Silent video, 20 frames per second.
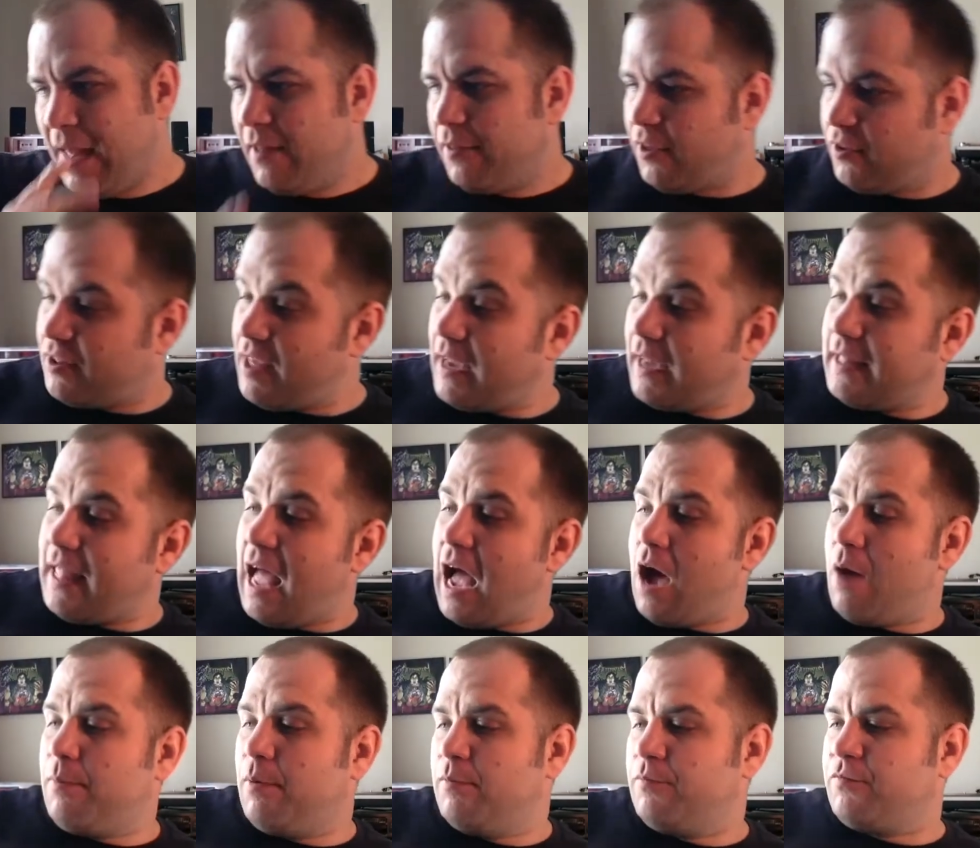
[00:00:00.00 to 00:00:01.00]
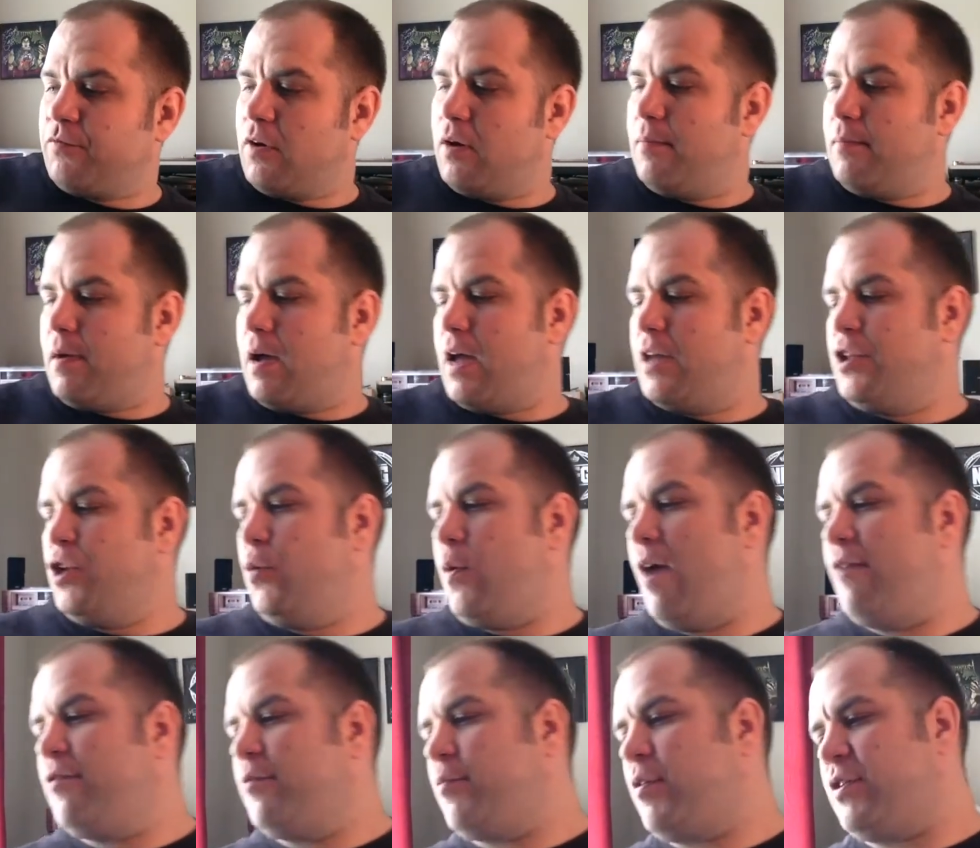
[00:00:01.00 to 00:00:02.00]
The second album from uh, New
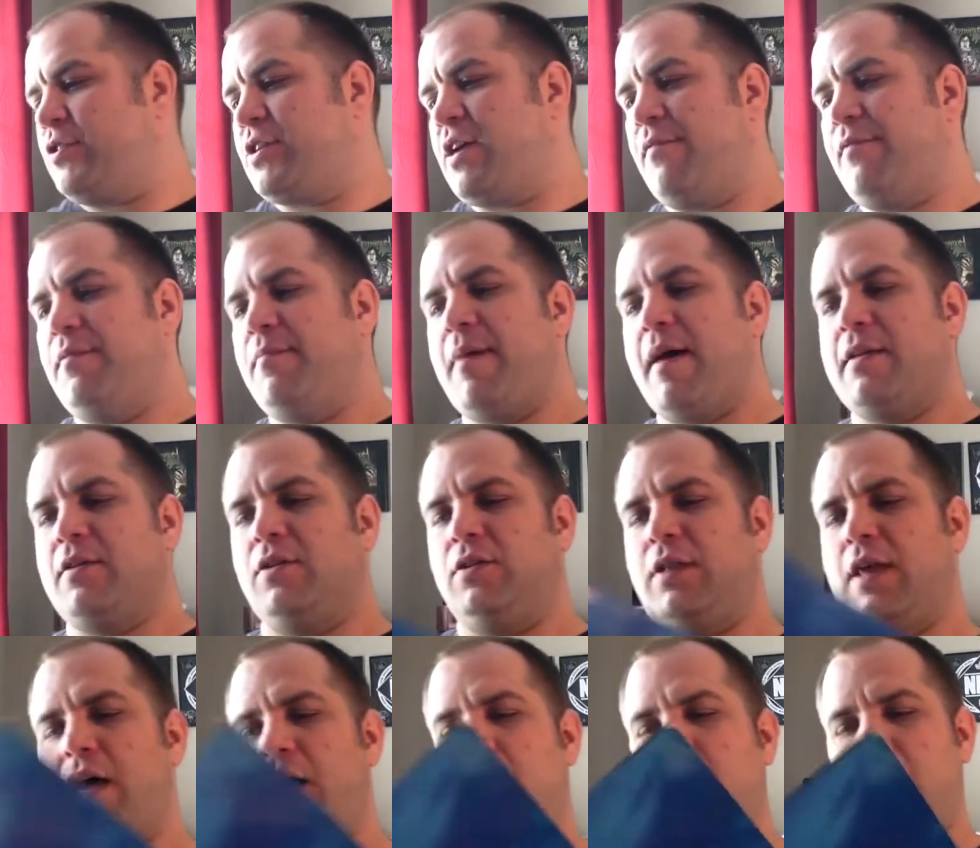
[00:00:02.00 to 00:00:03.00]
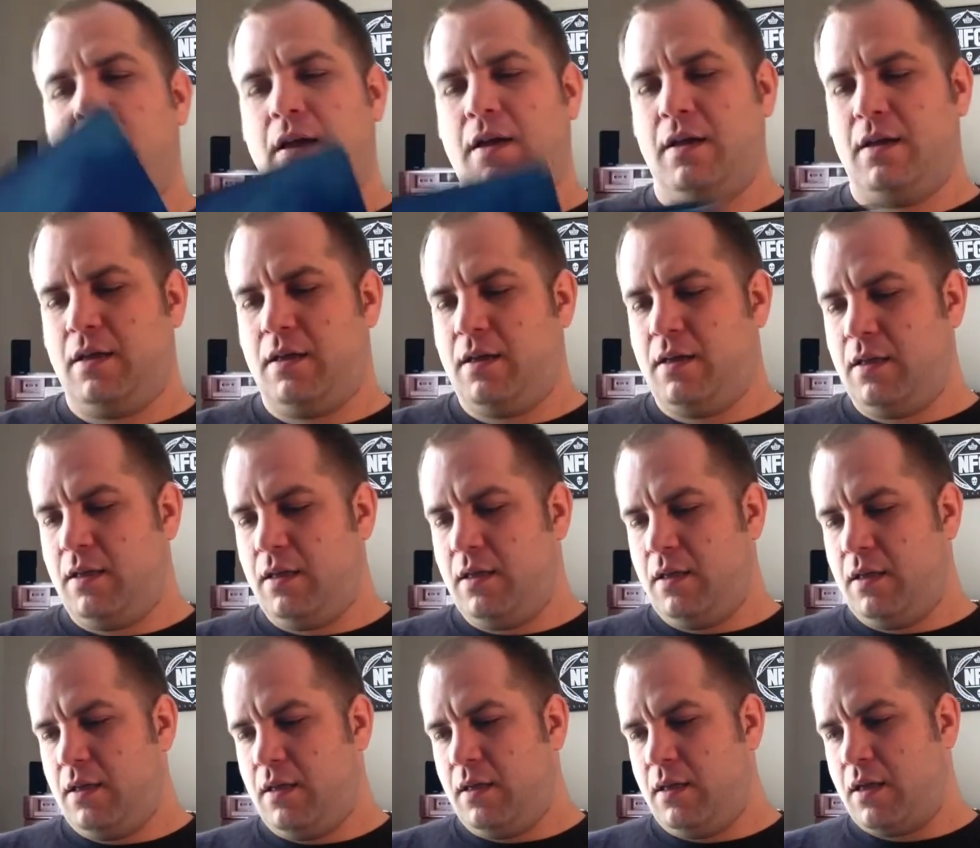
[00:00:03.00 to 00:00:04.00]
Wave of British Heavy Metal, uh,
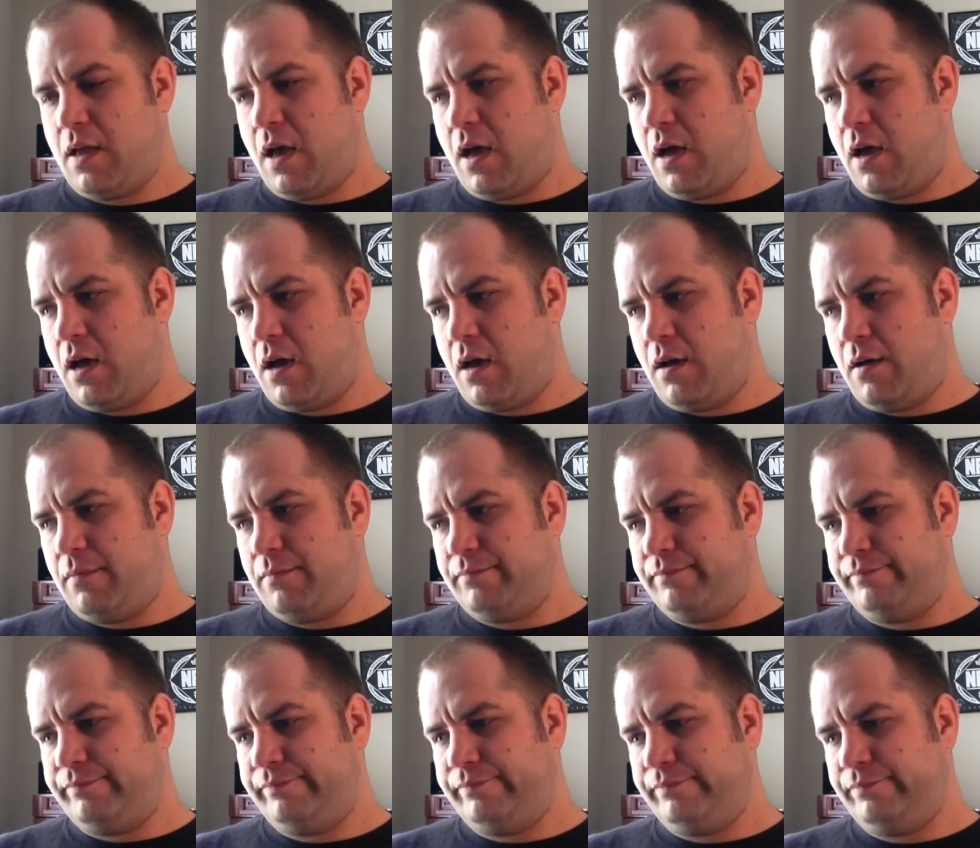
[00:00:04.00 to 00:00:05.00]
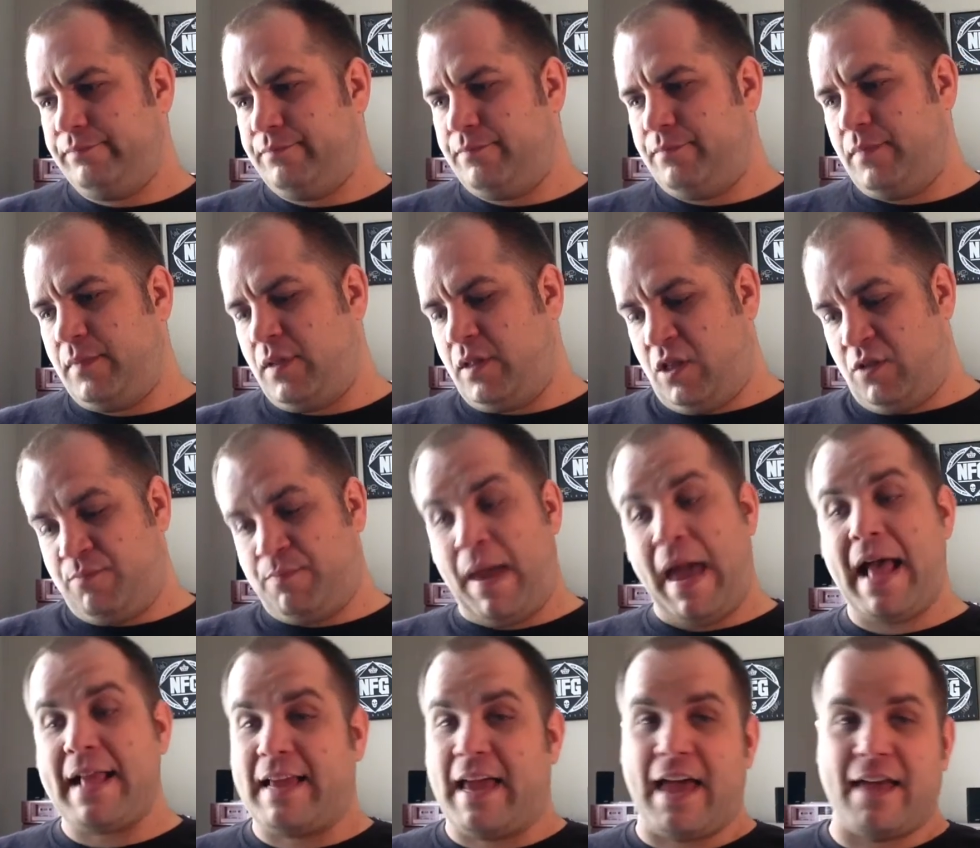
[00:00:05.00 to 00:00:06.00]
um, just
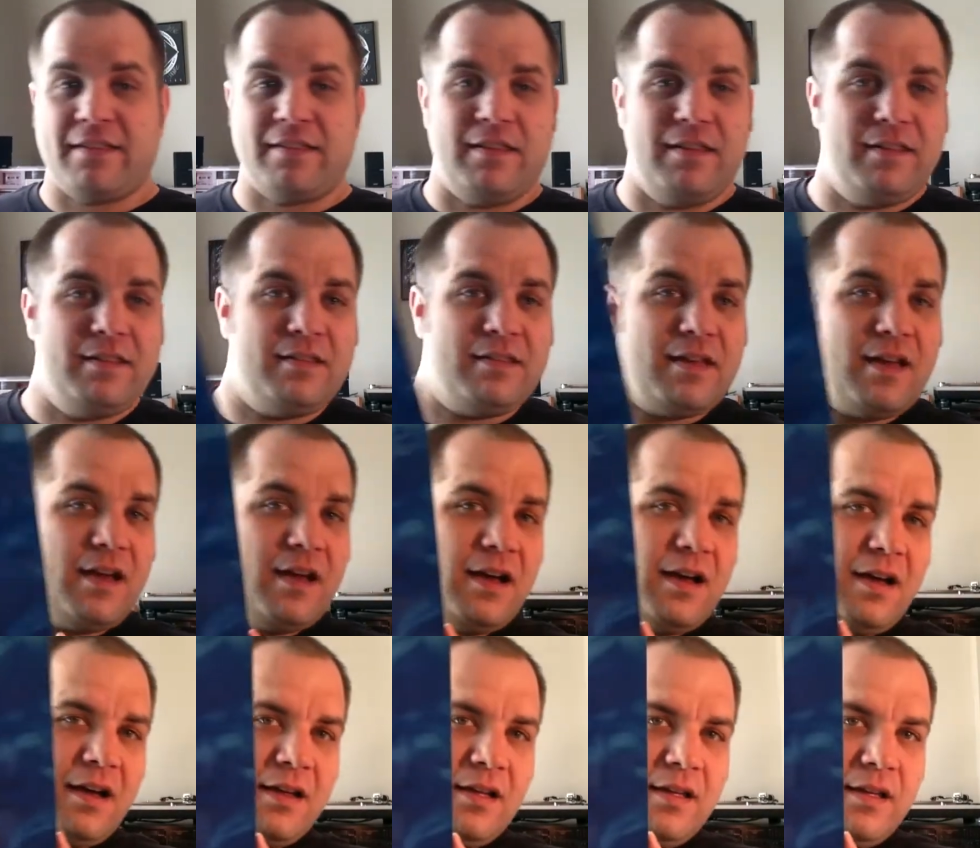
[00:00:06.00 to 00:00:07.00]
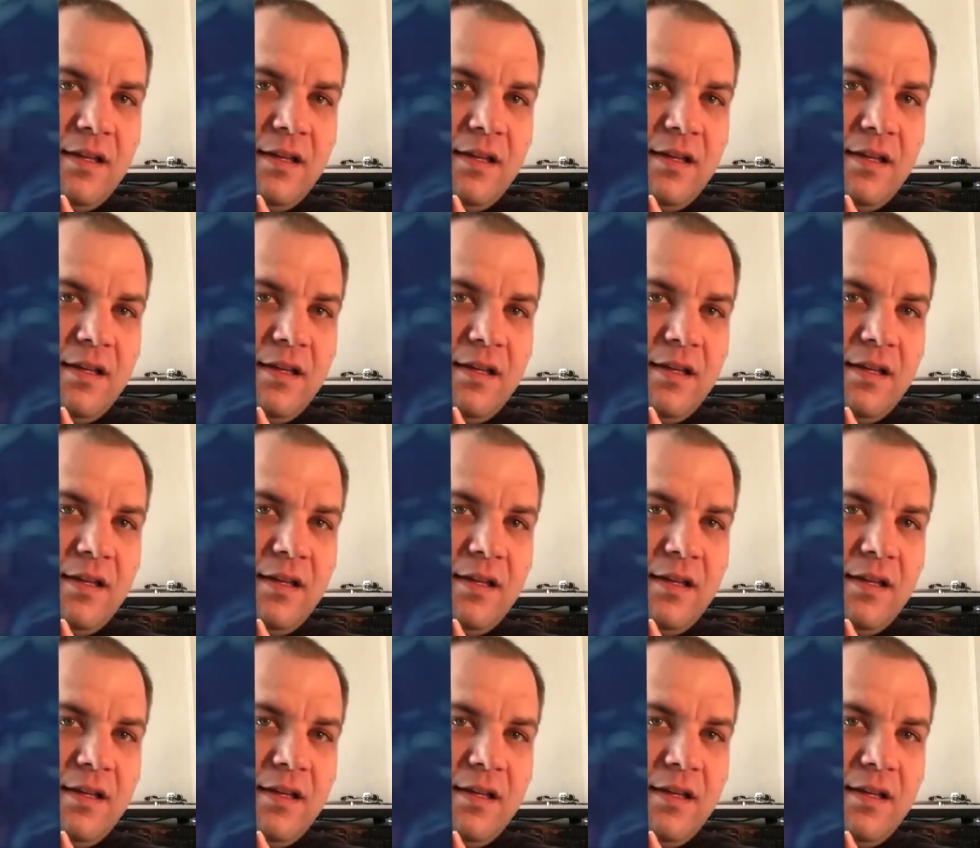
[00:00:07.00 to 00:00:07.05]
badass, is uh,